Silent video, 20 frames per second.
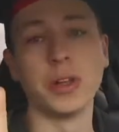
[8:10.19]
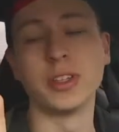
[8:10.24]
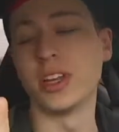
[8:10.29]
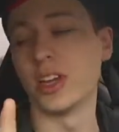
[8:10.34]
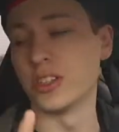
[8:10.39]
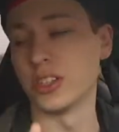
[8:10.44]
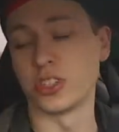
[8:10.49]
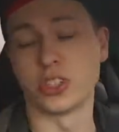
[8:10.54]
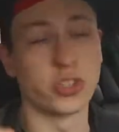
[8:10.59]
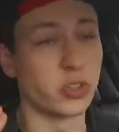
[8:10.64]
it
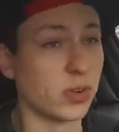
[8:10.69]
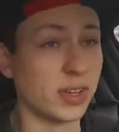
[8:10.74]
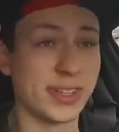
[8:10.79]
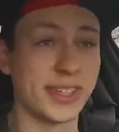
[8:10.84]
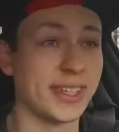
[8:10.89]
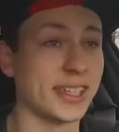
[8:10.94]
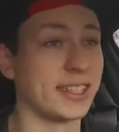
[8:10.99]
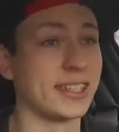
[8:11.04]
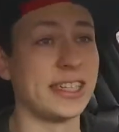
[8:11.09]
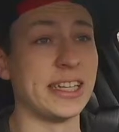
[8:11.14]
doesn't, because there's only
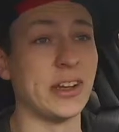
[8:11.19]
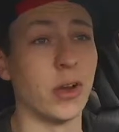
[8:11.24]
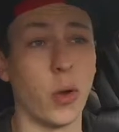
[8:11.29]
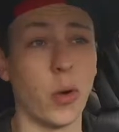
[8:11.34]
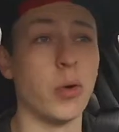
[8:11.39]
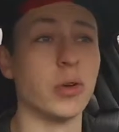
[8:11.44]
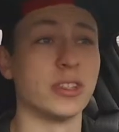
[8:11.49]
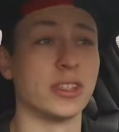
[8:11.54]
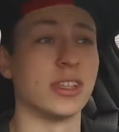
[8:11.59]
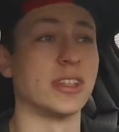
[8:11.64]
16
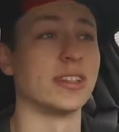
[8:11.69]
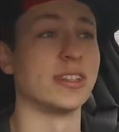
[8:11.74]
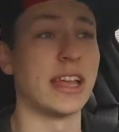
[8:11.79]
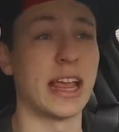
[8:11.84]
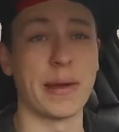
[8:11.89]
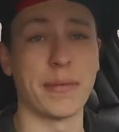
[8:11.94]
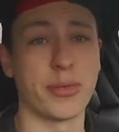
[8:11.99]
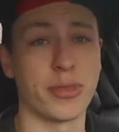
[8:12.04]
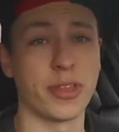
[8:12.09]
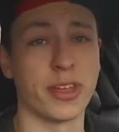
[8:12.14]
holes in the
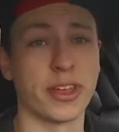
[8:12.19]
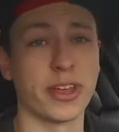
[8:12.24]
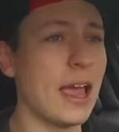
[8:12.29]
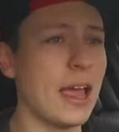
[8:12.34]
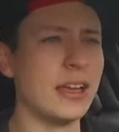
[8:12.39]
damn thing.